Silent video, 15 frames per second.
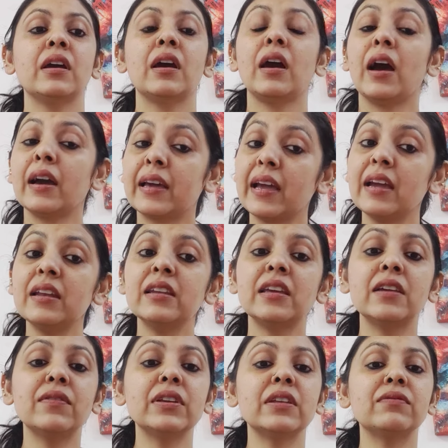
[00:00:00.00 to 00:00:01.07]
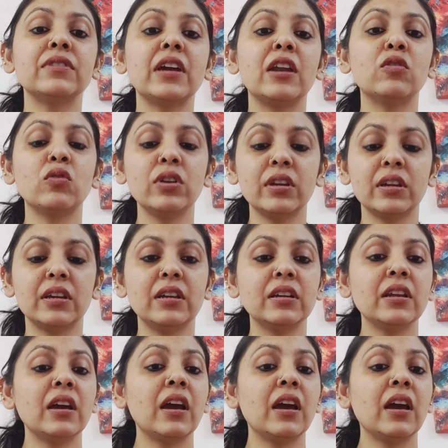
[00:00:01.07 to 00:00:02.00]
Again, even if they are doing it,